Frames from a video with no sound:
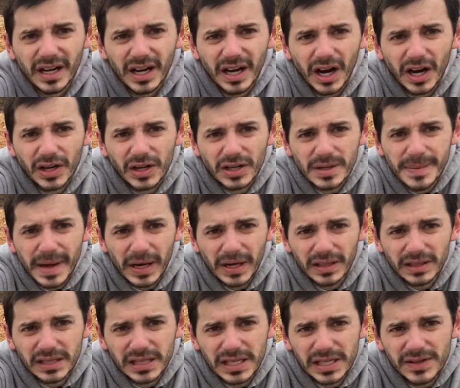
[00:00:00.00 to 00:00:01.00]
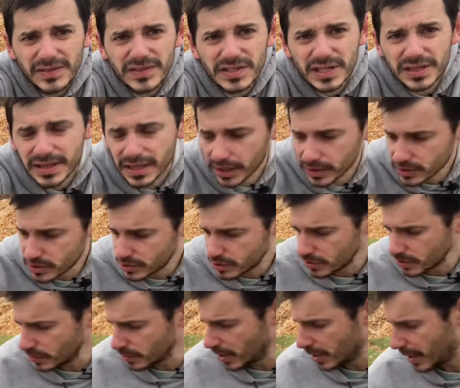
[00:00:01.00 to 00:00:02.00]
a good amount of leaves in there
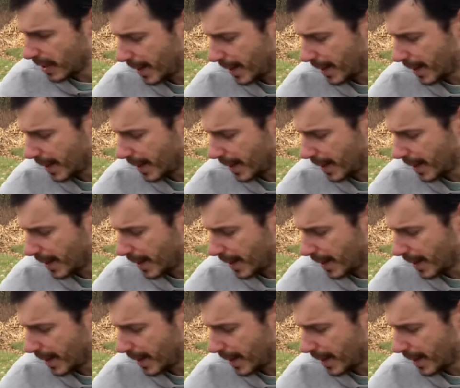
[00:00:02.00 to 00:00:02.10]
too,